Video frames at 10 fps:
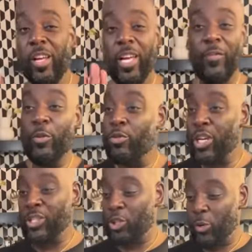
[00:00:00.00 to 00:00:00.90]
If you
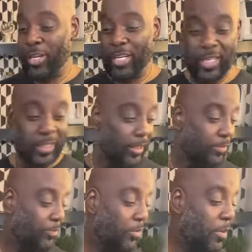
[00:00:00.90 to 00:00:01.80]
just joined us,
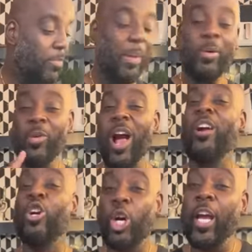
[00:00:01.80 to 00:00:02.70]
baby, we are
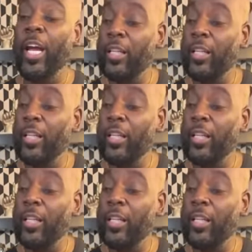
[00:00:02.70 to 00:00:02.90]
cooking.